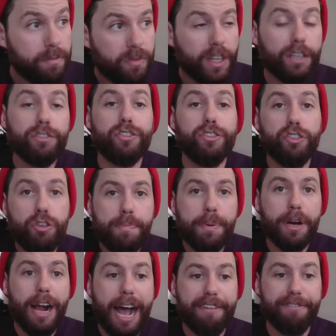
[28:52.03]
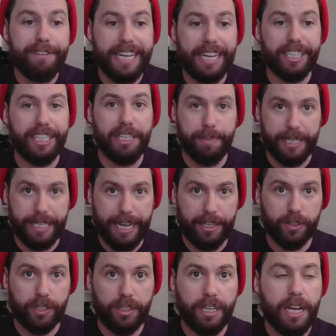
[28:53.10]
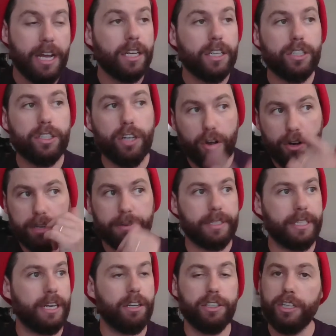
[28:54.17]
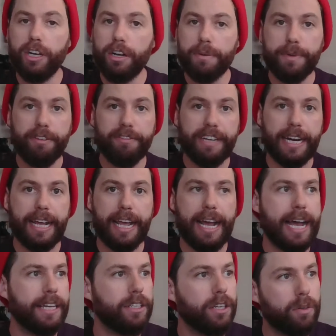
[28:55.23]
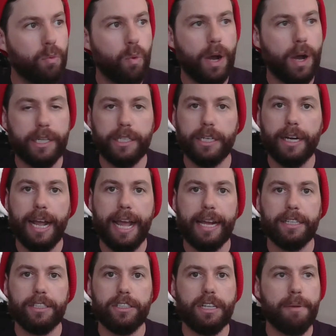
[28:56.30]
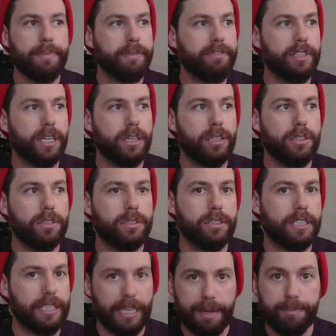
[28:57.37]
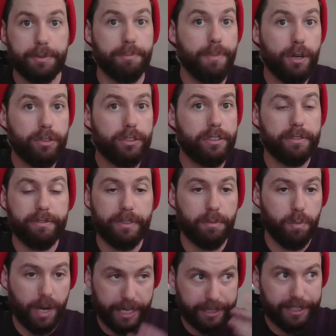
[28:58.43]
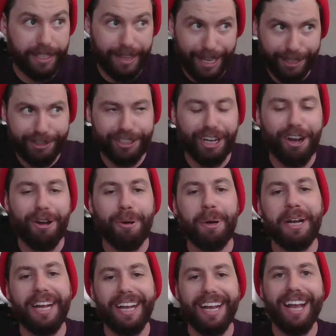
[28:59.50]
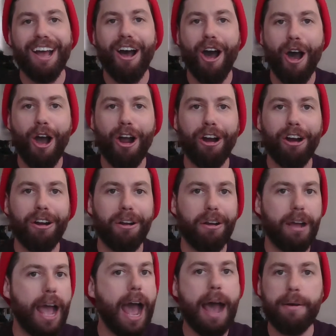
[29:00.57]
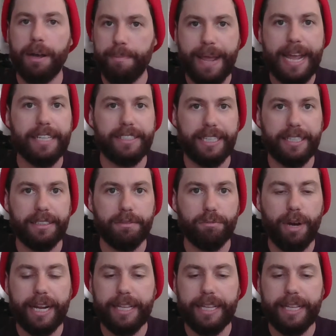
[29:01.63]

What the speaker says: Super high fidelity potential. You go to Move.ai, you go to Wonder, and some of those clips, most of the ones that they show, are amazing, right?